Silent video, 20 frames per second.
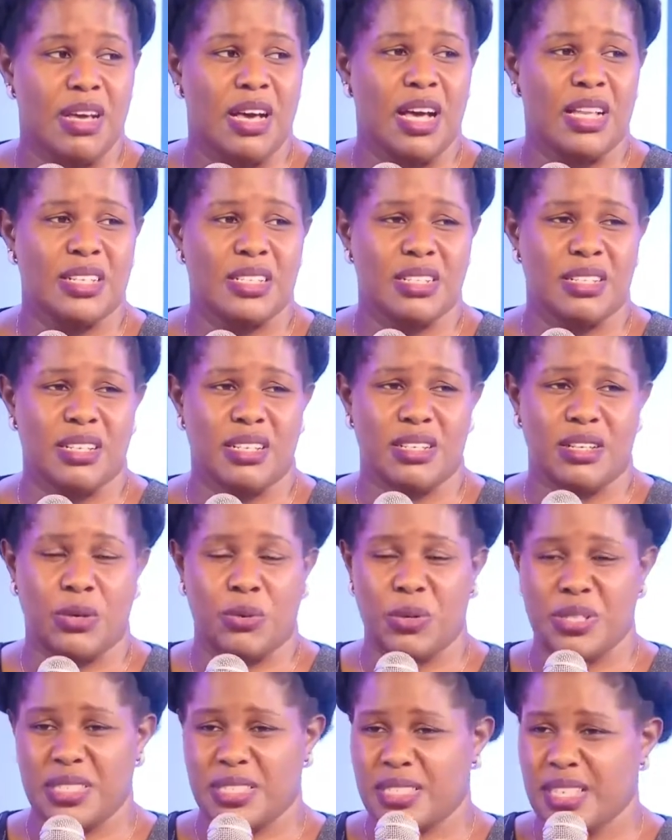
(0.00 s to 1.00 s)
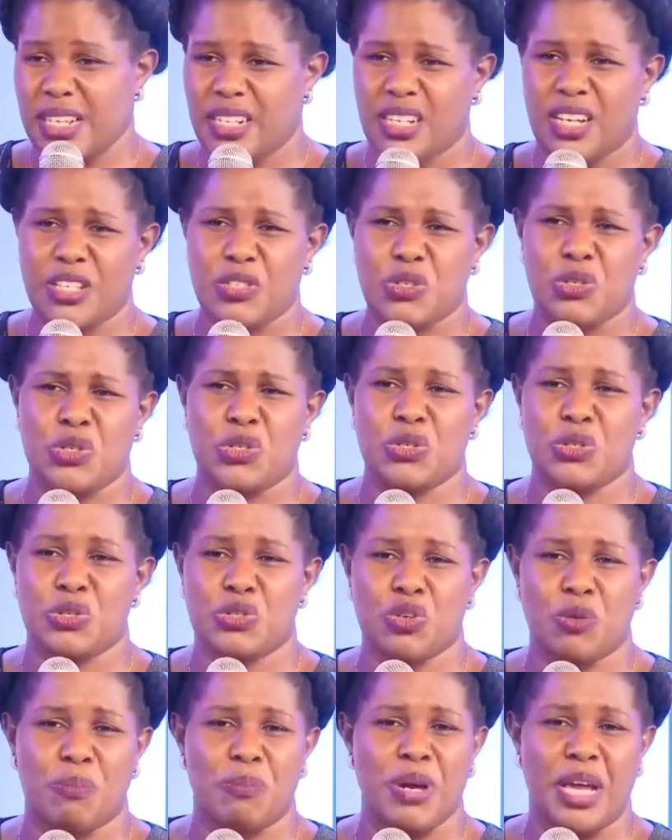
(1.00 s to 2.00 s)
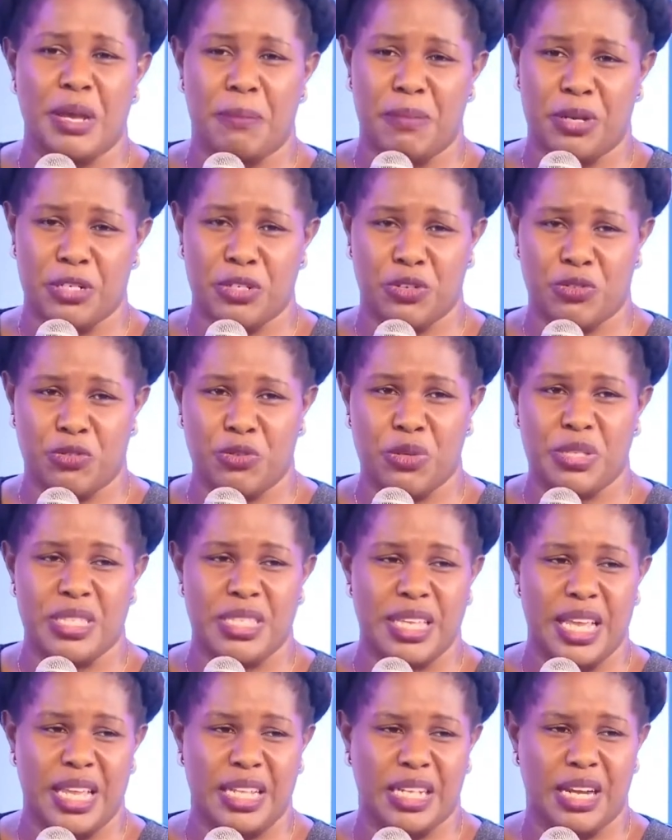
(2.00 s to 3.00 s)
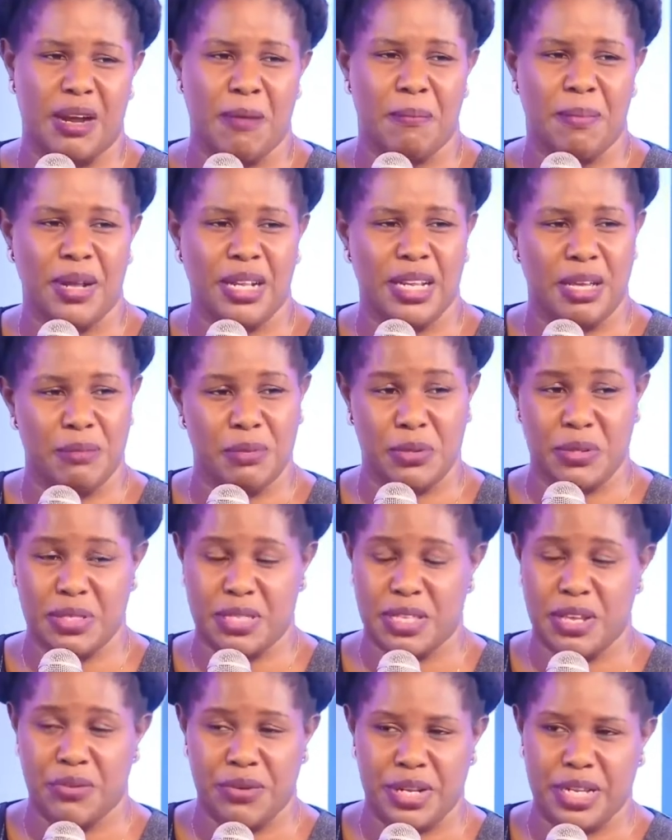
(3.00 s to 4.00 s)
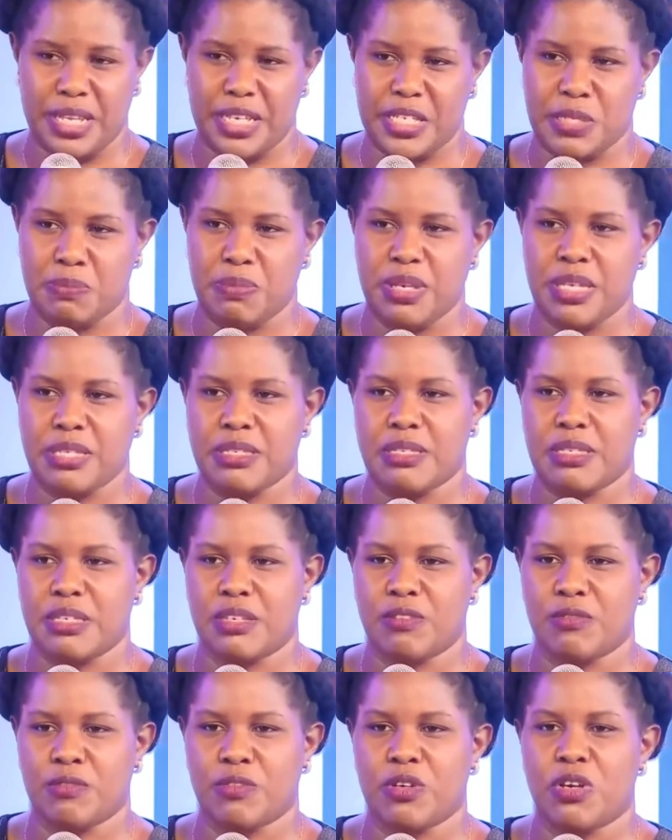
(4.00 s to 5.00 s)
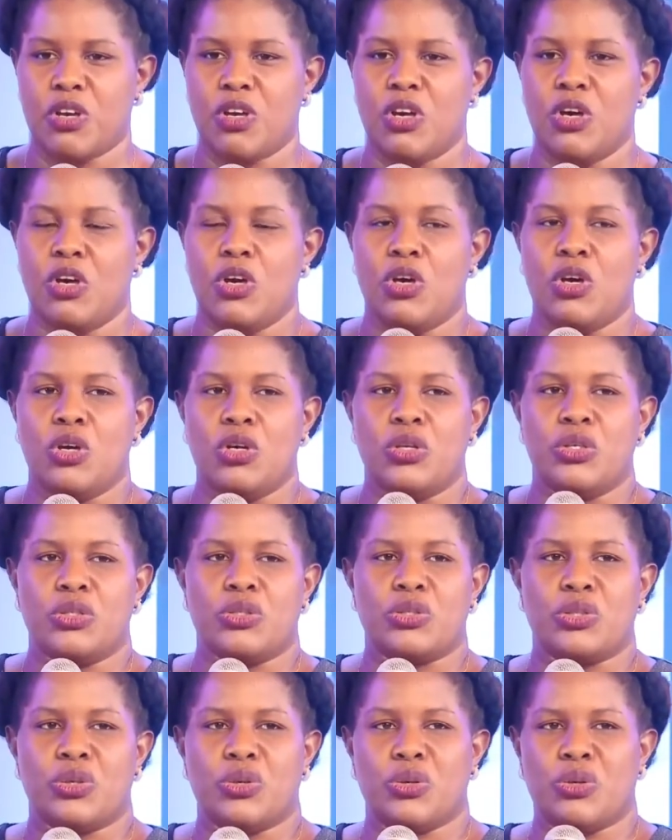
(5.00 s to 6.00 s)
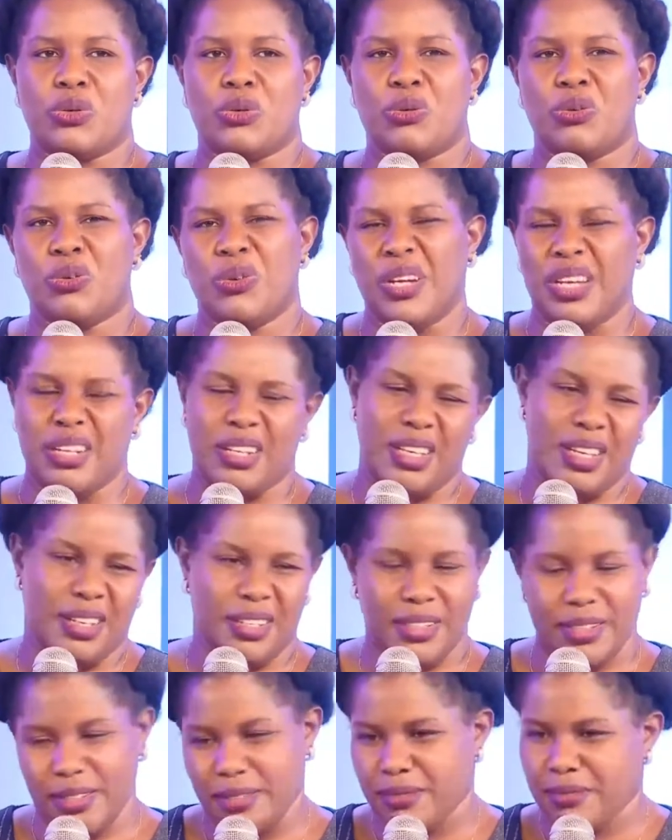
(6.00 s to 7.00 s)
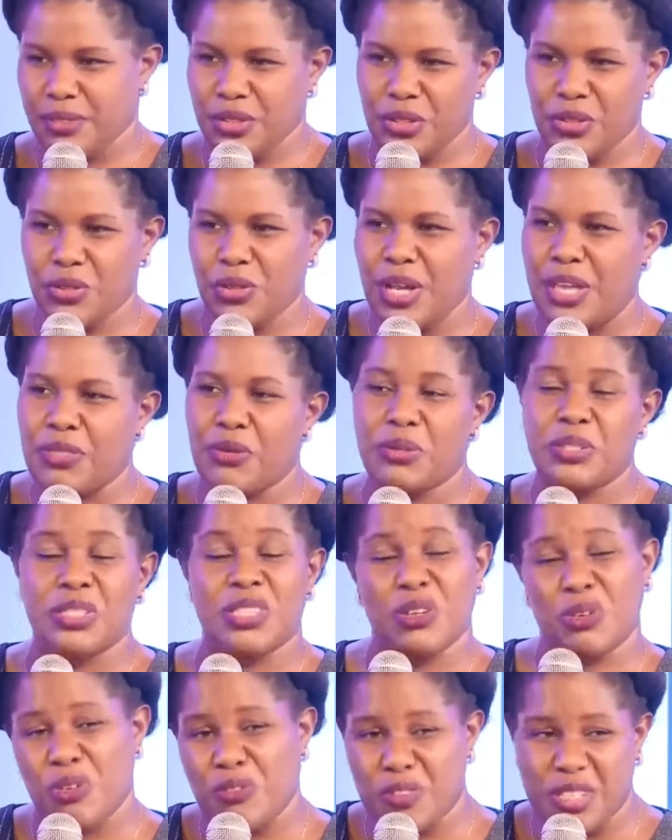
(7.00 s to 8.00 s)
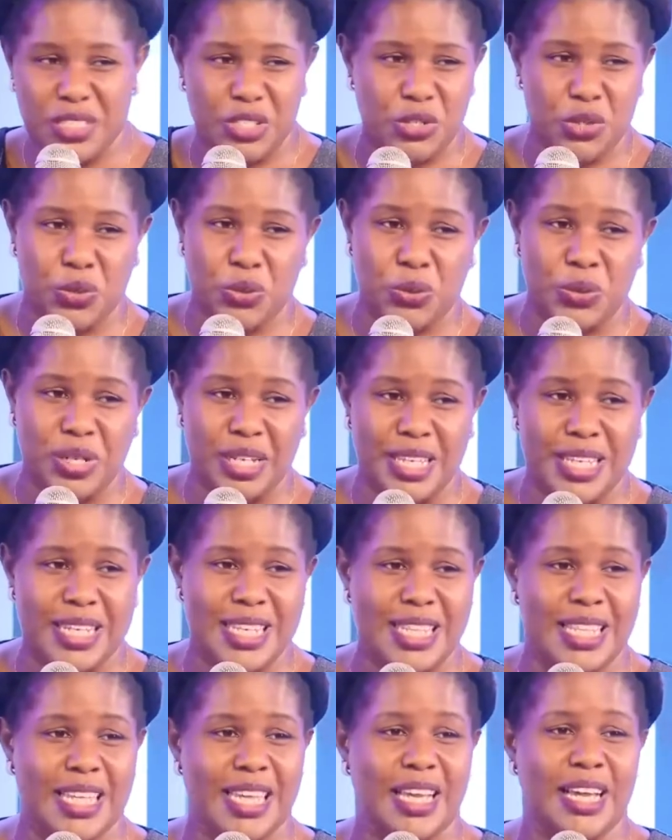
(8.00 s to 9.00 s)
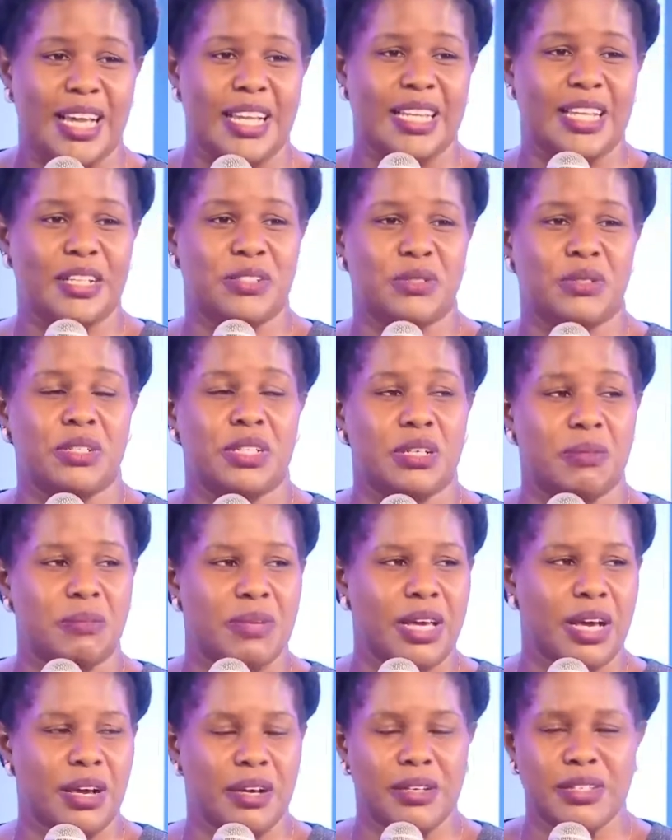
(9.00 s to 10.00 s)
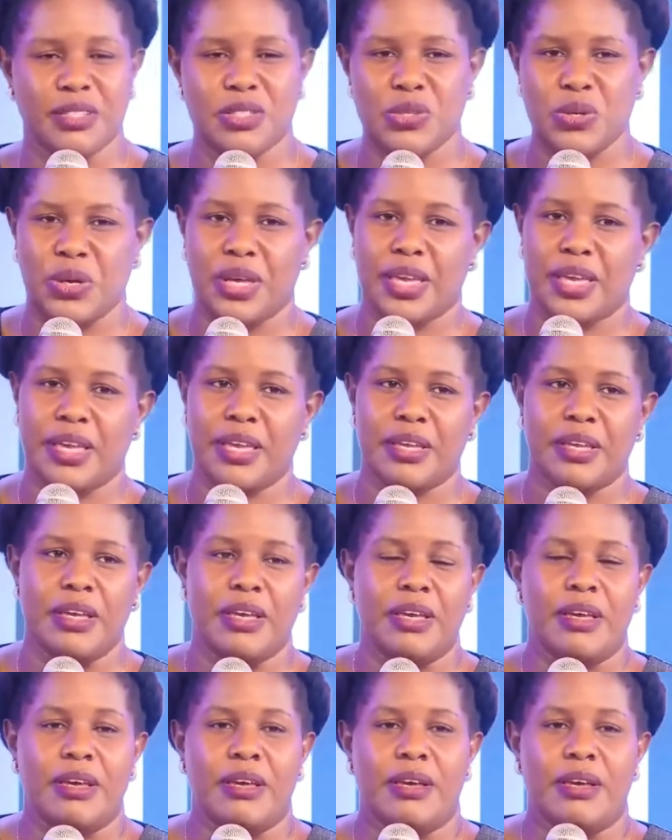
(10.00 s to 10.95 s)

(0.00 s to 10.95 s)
And he was telling us you should stop buying passion fruits here in Kampala because they're really expensive. So, well, you know, I thought the conversation will end there, and I told him, yeah, it's okay.